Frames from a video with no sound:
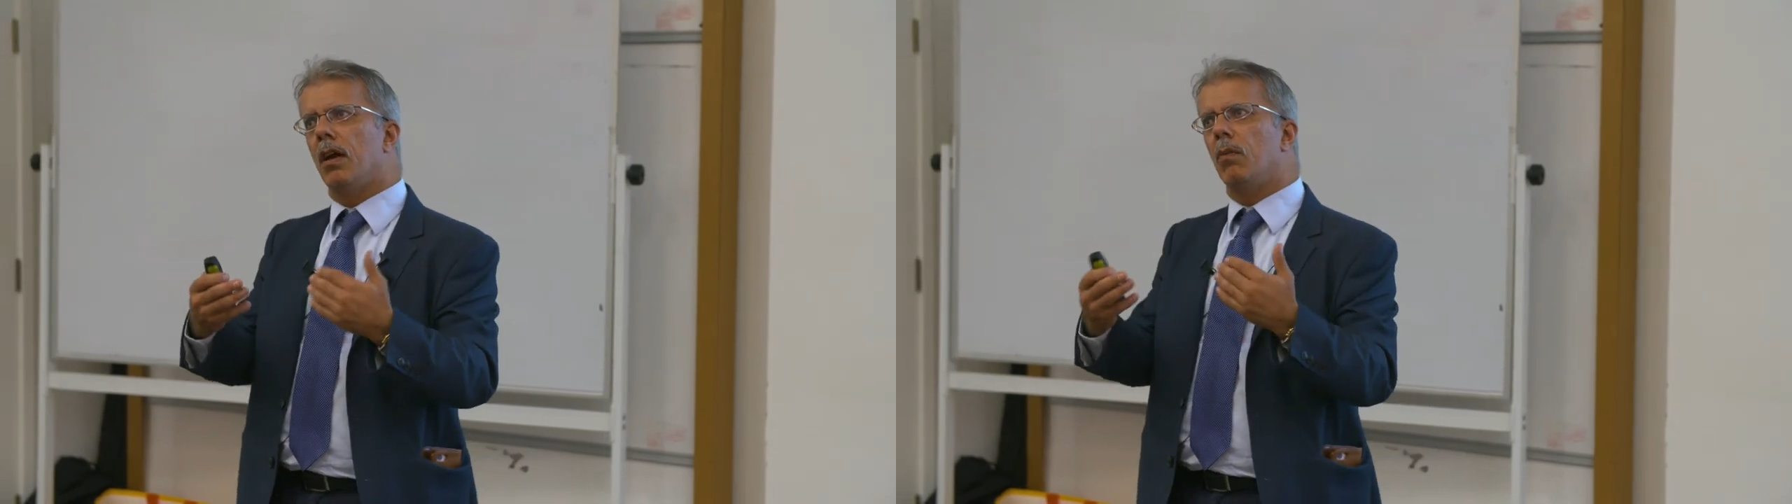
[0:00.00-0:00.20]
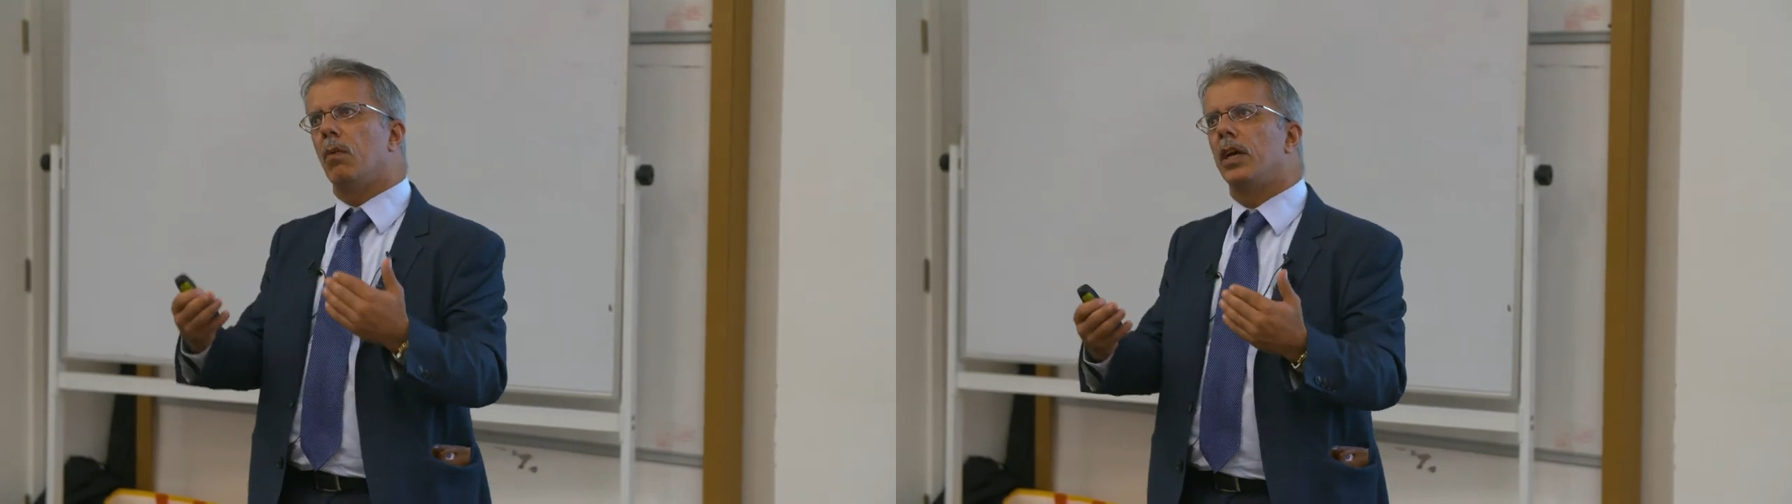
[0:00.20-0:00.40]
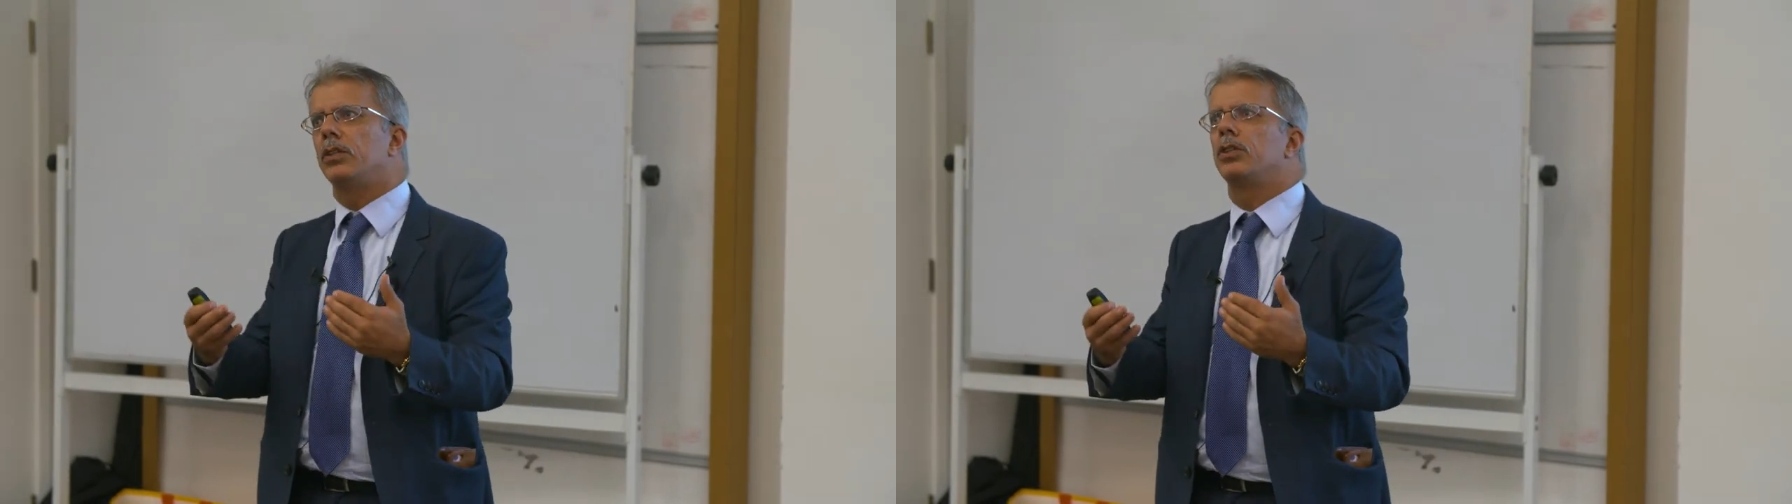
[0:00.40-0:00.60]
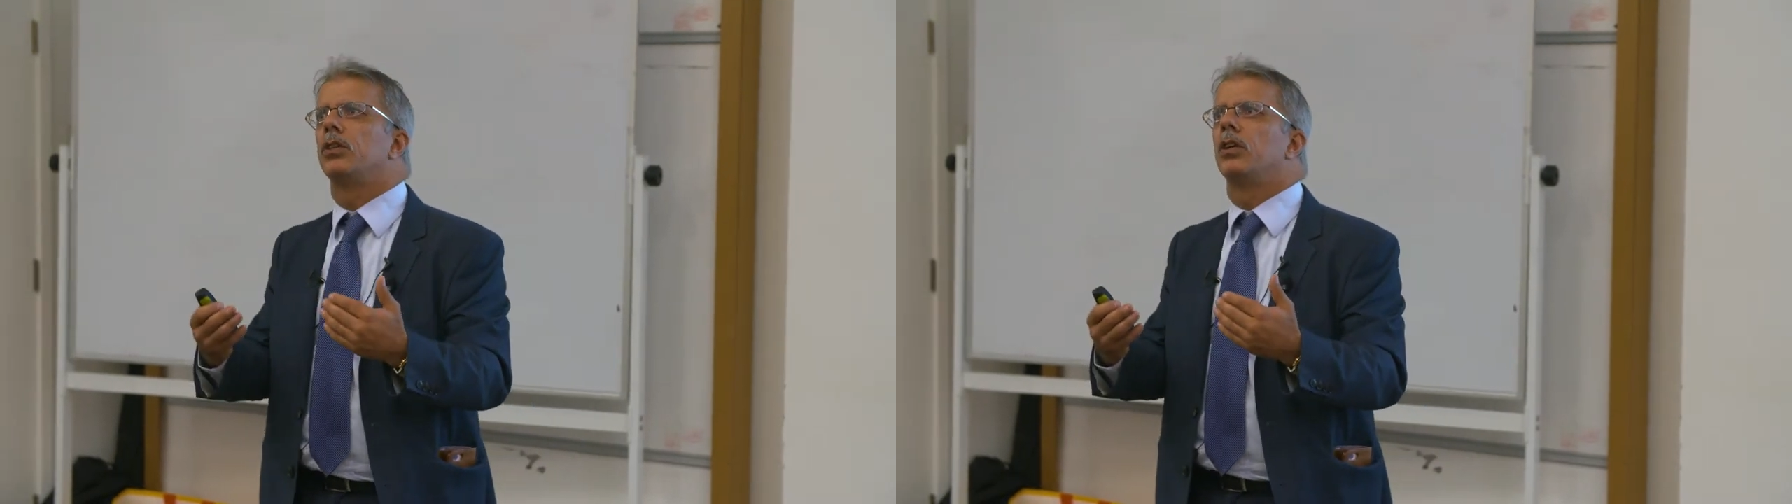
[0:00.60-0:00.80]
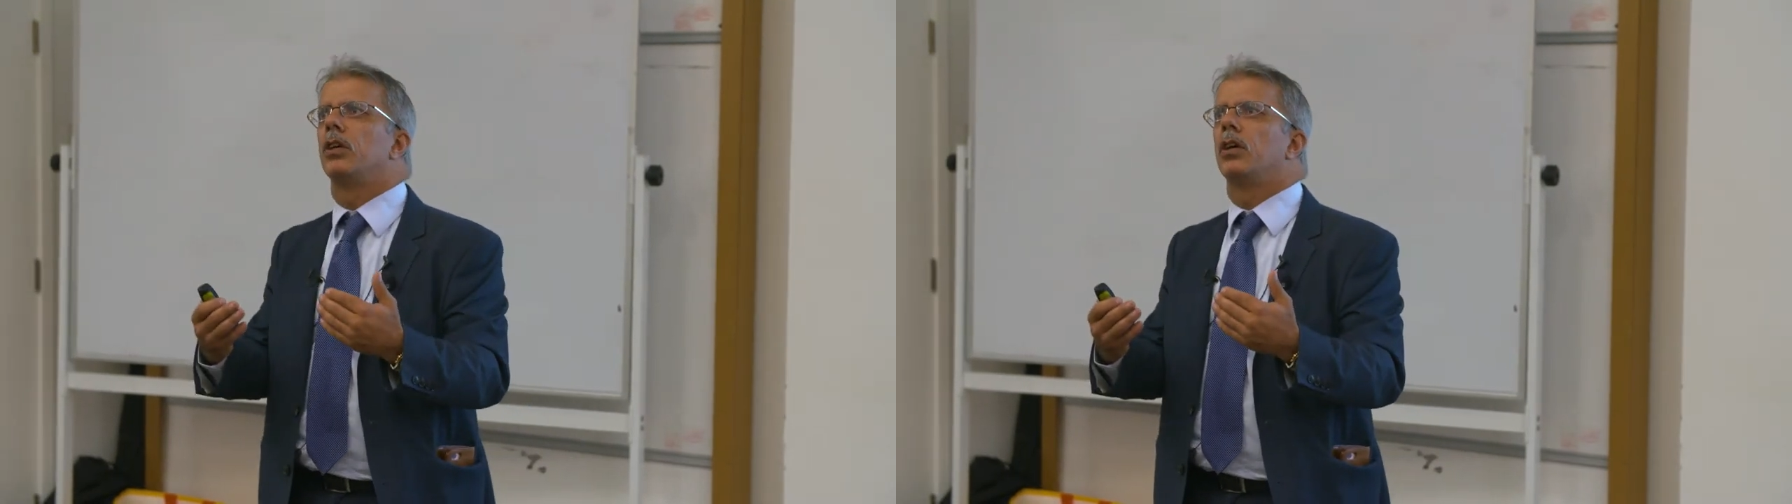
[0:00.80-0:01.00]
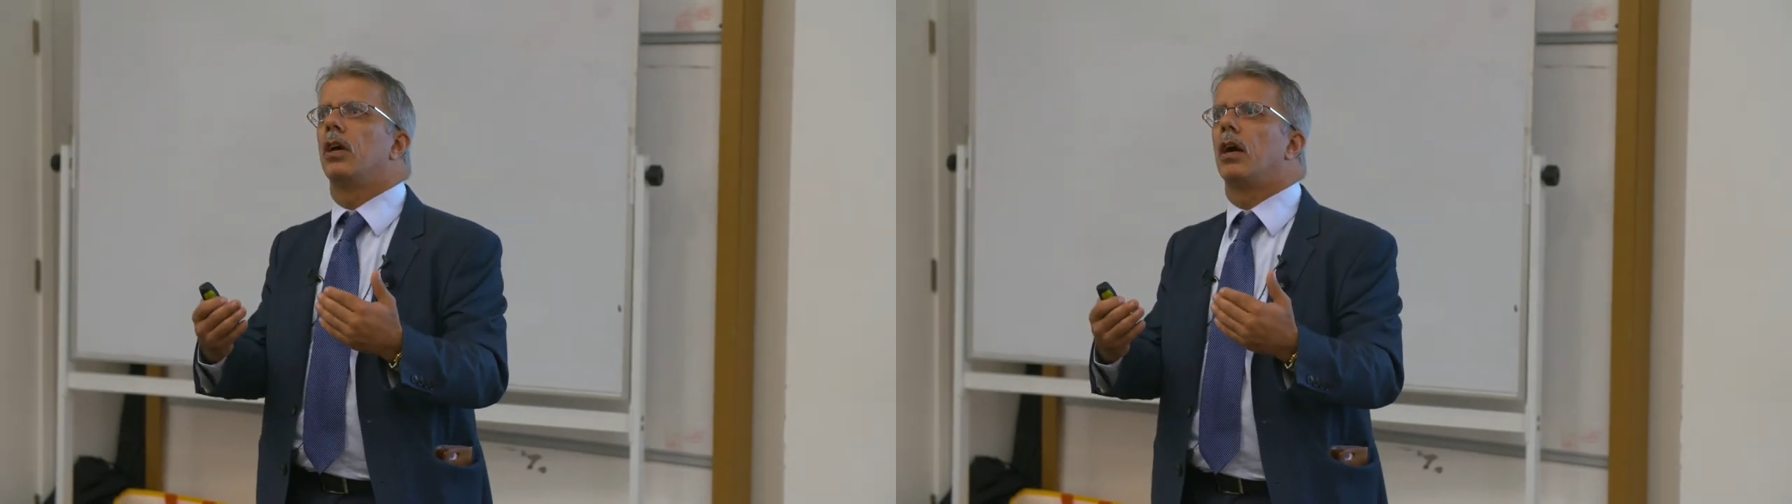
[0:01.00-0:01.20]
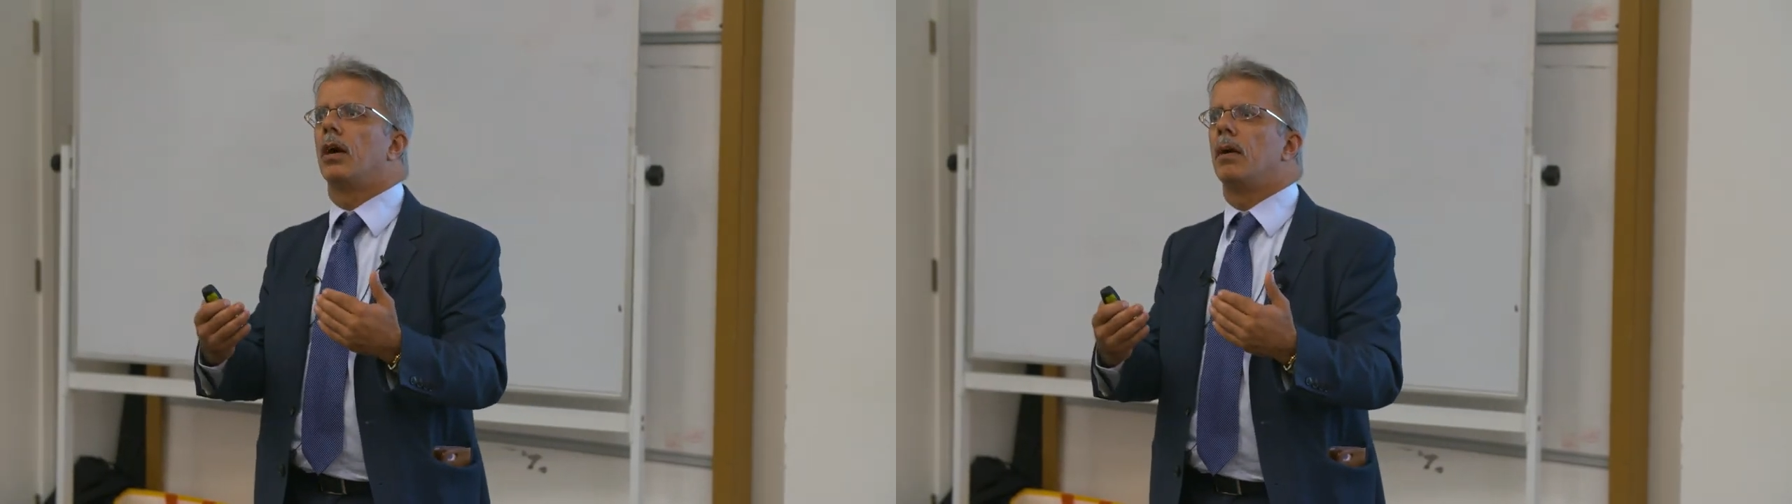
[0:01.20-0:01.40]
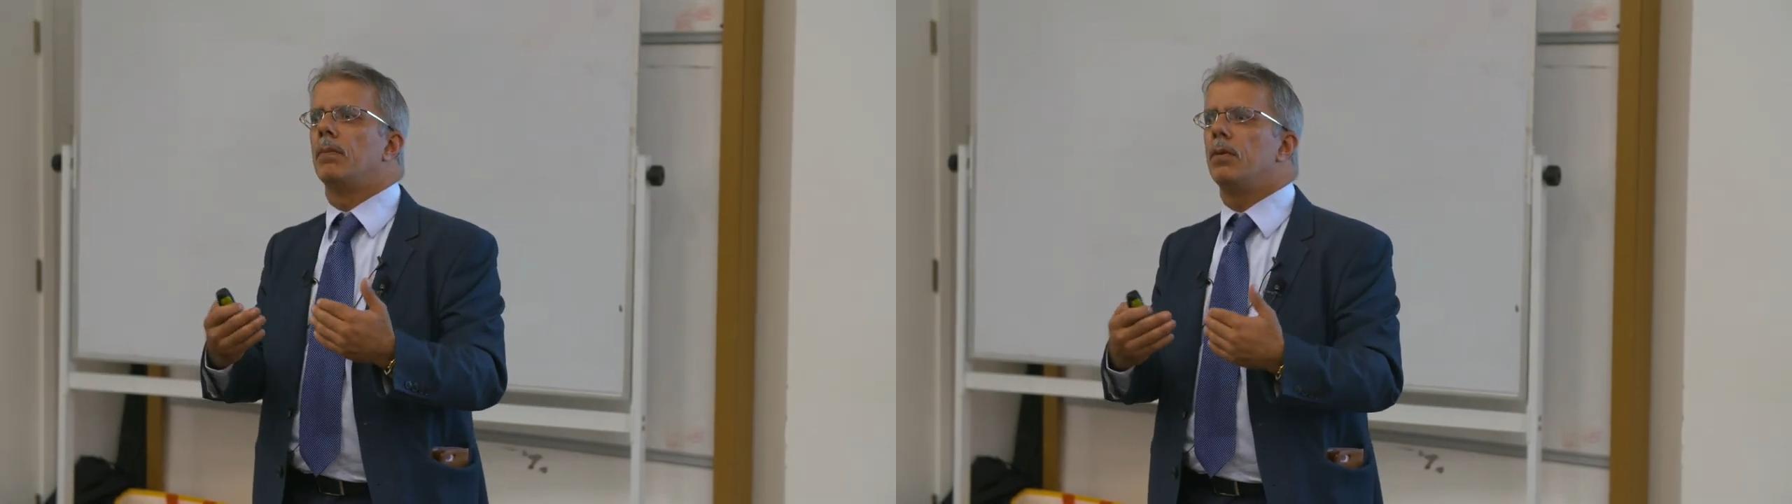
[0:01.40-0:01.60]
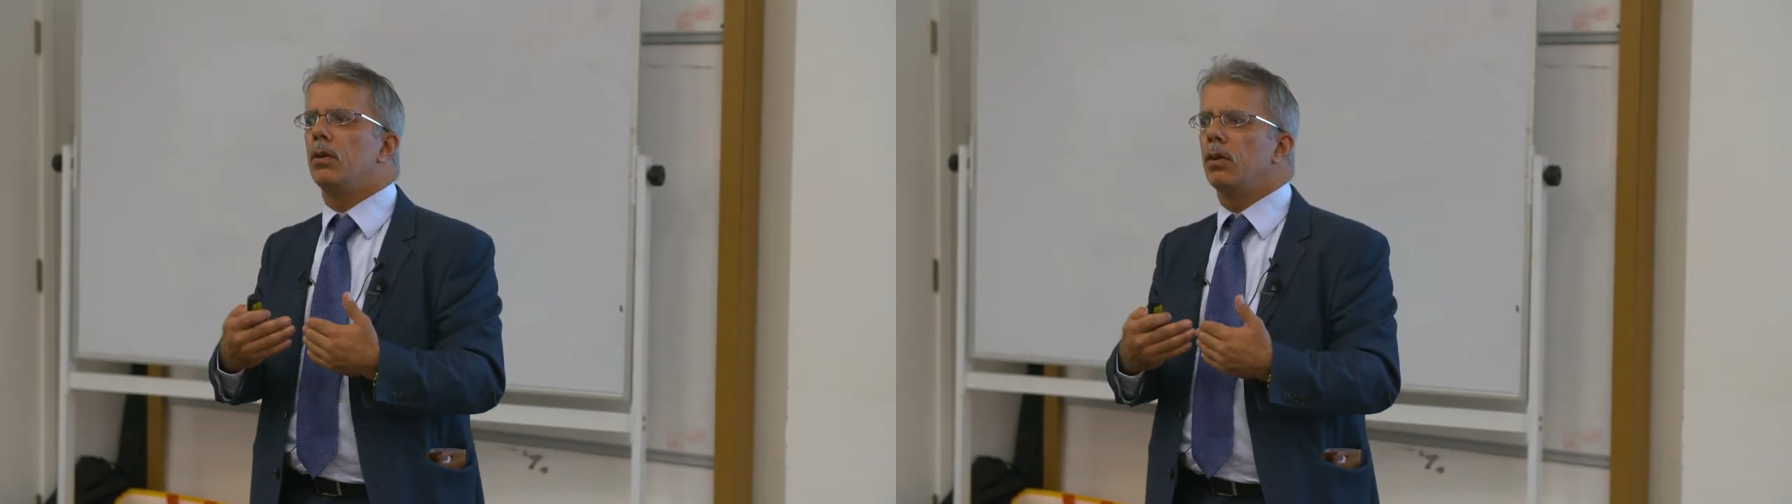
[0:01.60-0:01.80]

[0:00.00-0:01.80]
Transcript: at which um,